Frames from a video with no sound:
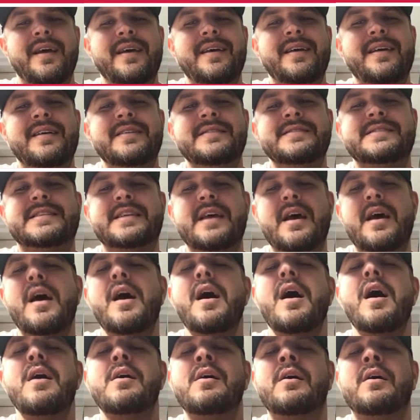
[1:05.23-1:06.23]
and
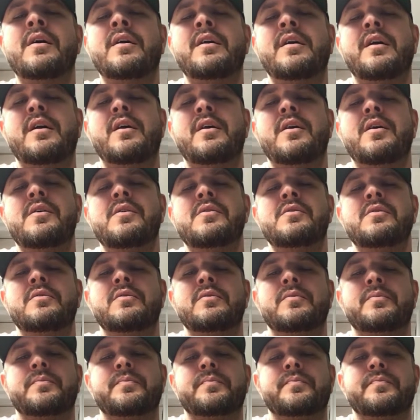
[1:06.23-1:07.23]
tell you,
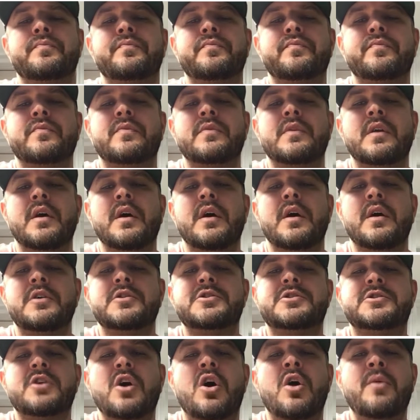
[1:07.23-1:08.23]

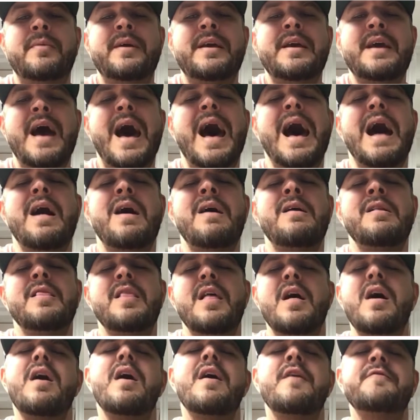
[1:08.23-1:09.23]
show me how
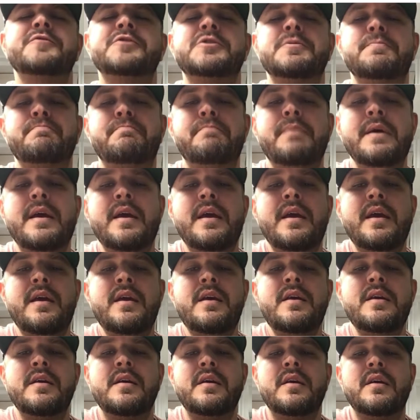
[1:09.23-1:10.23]
love should
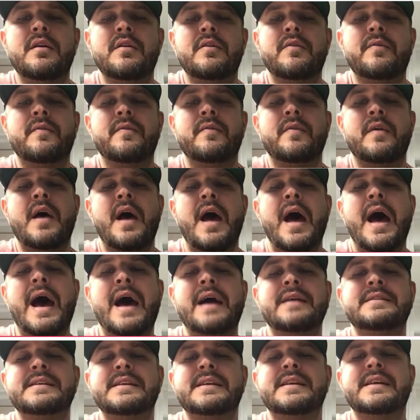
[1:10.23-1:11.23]
be.
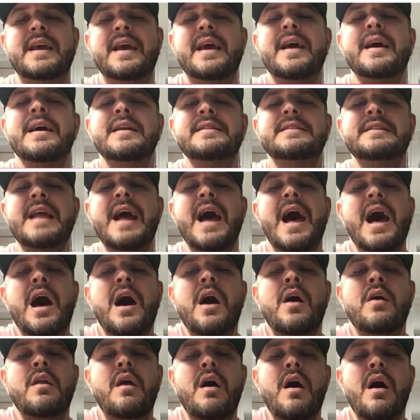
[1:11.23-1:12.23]
Had to get
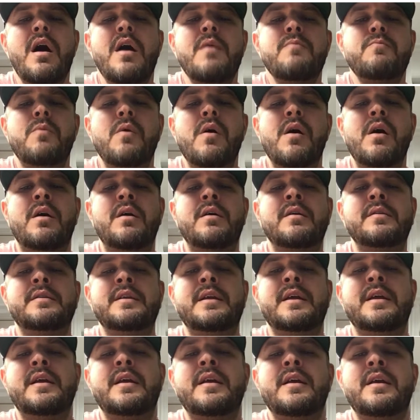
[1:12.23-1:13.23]
down on one
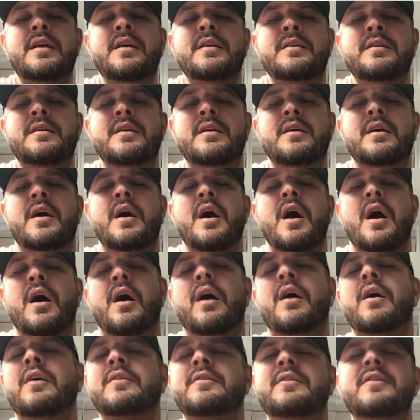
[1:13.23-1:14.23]
knee
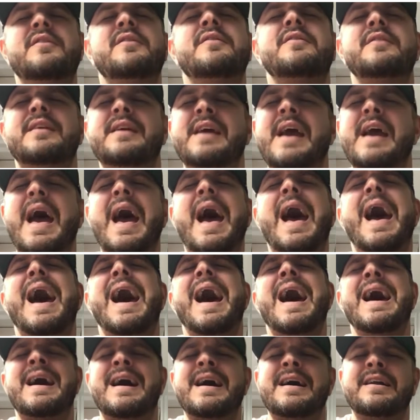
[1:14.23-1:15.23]
under
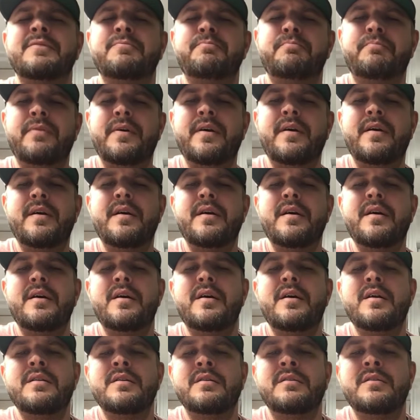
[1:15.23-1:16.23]

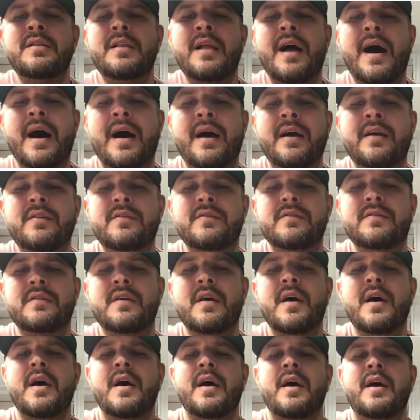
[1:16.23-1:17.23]
caterpillar lights
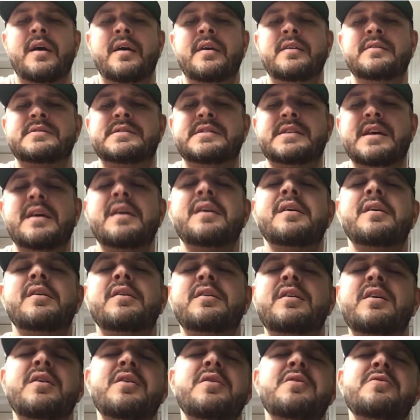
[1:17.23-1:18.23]
until
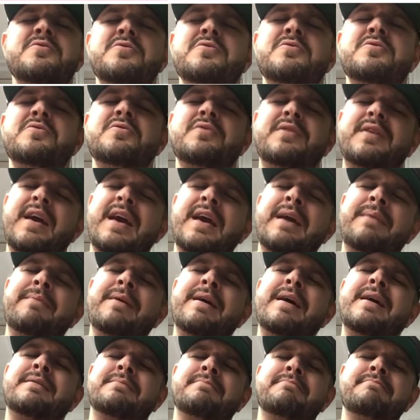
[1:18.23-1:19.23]
you came
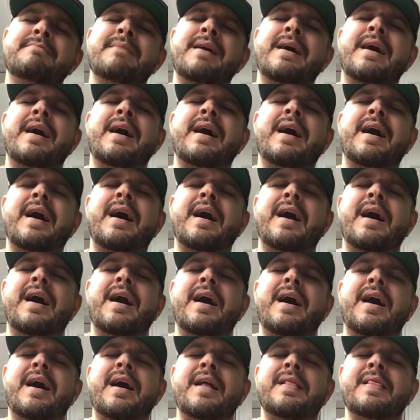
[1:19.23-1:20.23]
into
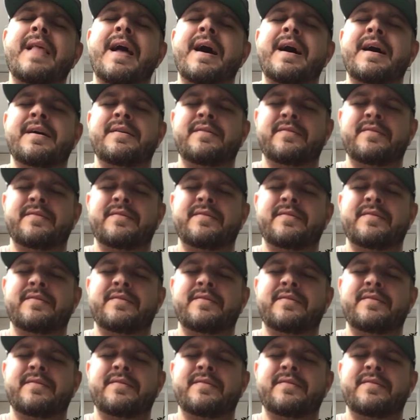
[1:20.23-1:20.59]
my life.